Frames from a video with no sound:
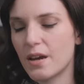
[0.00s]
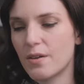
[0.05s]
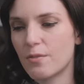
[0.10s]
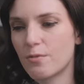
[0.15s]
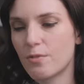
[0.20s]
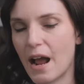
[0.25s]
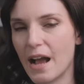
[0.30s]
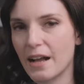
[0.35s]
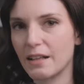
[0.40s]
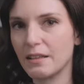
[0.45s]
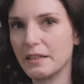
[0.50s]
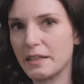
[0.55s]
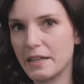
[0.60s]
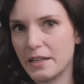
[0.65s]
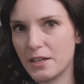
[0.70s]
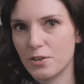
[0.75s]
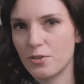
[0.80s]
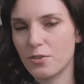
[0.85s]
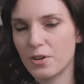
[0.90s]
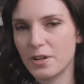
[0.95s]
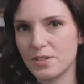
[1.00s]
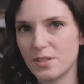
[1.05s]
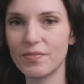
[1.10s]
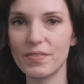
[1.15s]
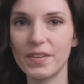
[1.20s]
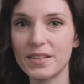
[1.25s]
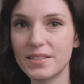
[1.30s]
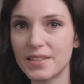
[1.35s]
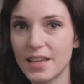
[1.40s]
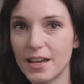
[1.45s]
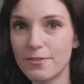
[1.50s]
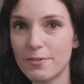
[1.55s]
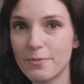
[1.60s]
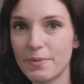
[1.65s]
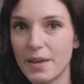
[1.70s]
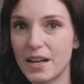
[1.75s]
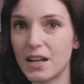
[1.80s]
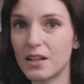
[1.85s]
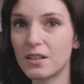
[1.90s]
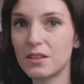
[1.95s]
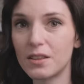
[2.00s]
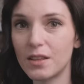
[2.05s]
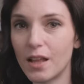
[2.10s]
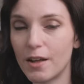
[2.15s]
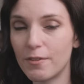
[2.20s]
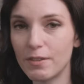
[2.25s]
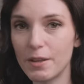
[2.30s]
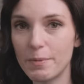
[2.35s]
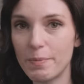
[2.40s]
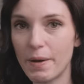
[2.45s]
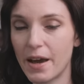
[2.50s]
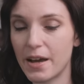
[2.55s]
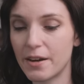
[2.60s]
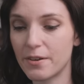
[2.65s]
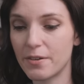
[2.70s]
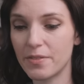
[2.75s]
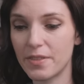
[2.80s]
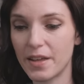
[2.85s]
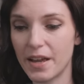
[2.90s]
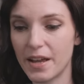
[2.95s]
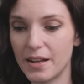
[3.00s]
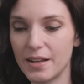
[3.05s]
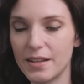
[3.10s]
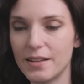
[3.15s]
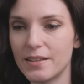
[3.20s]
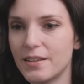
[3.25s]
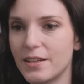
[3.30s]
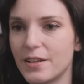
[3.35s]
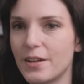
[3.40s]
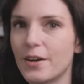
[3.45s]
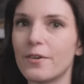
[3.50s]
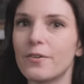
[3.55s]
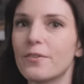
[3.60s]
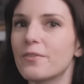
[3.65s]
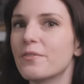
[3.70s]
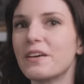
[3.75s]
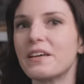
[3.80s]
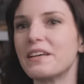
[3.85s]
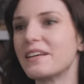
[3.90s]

raglan increases. Aside from that, a lovely pattern that, you know,